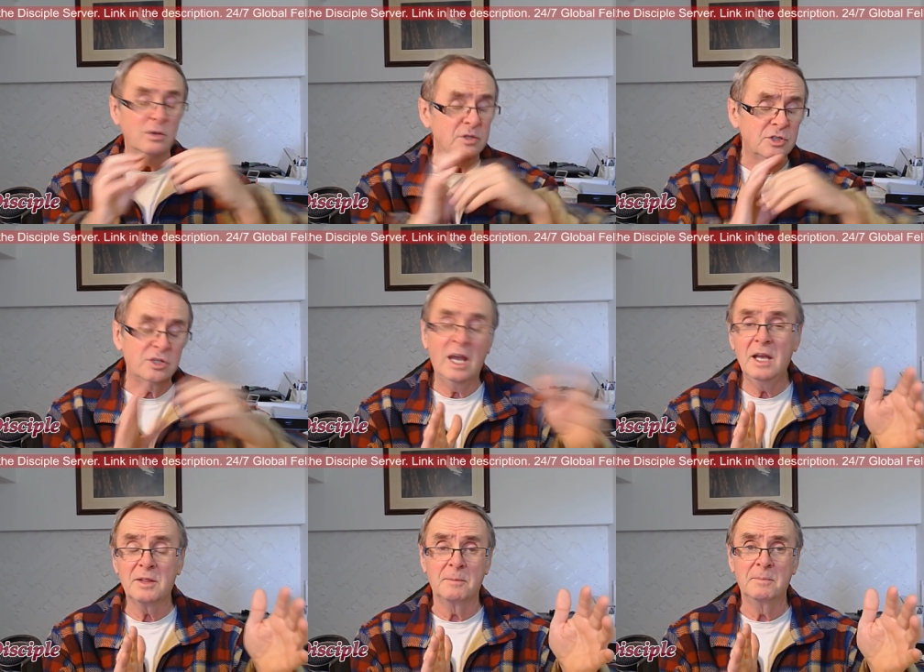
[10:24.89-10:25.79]
You can
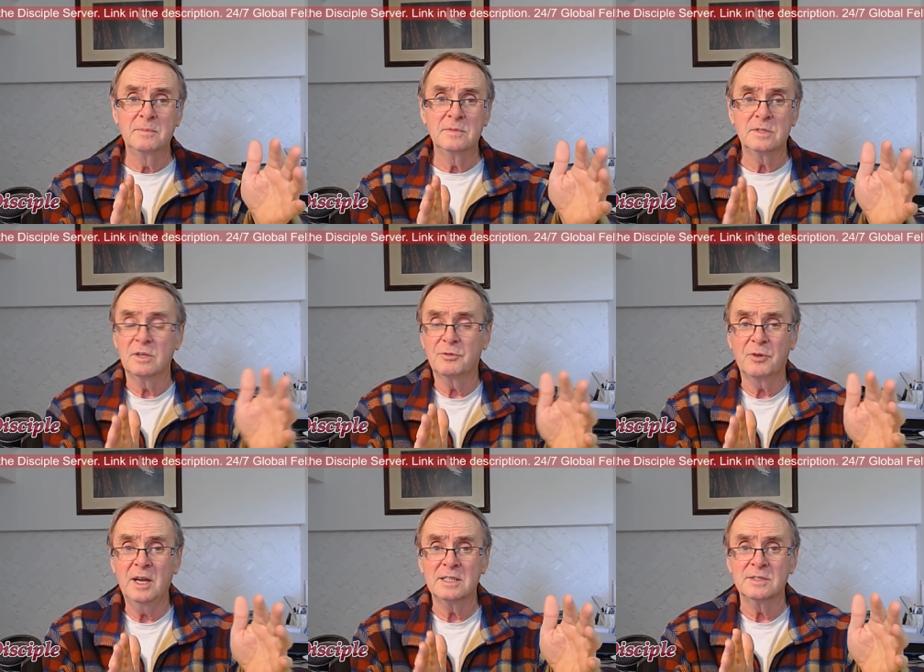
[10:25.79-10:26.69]
share them to your
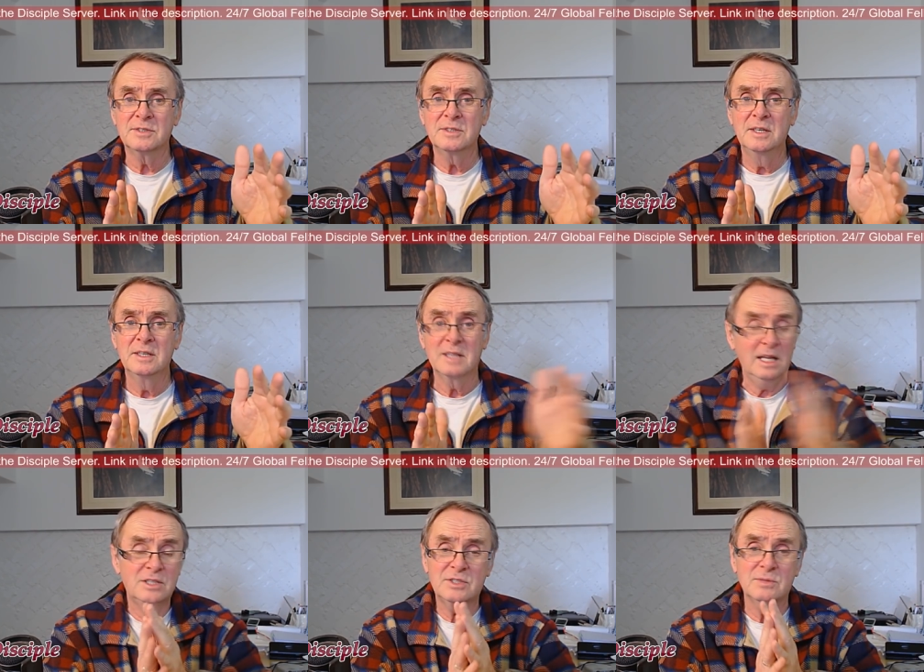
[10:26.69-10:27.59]
friends.
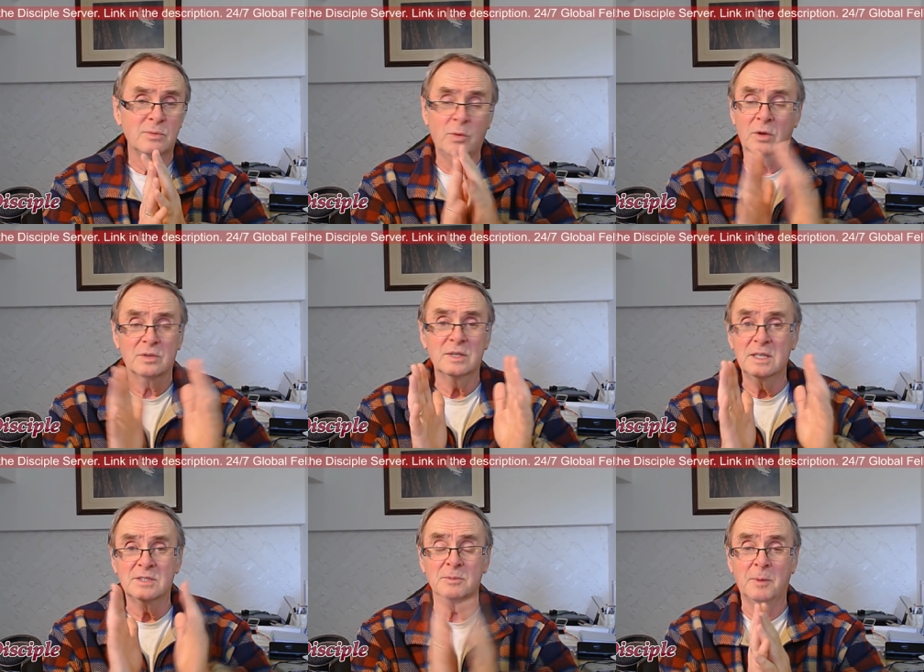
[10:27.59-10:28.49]
That's what
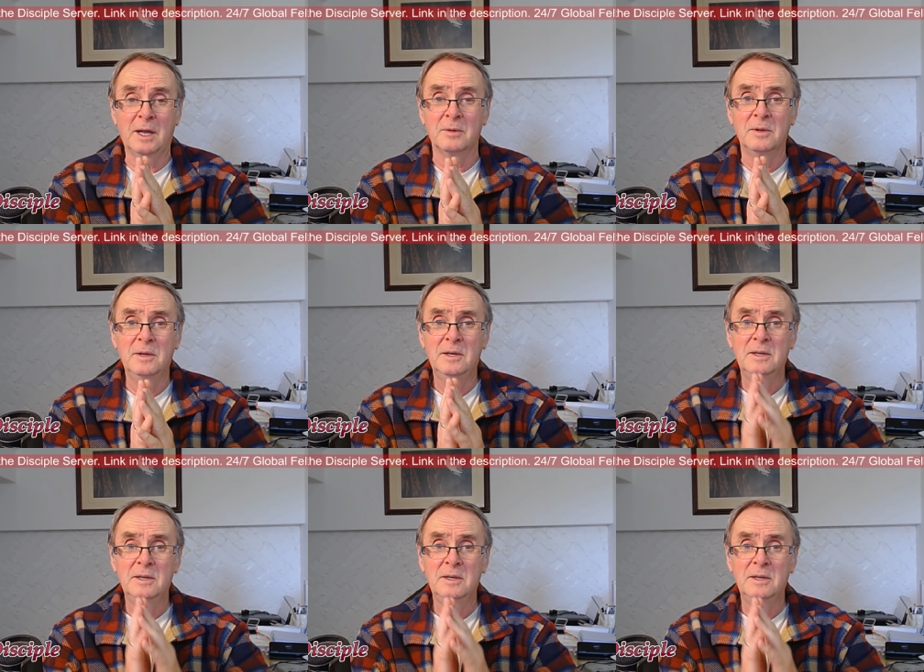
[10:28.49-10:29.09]
it's about.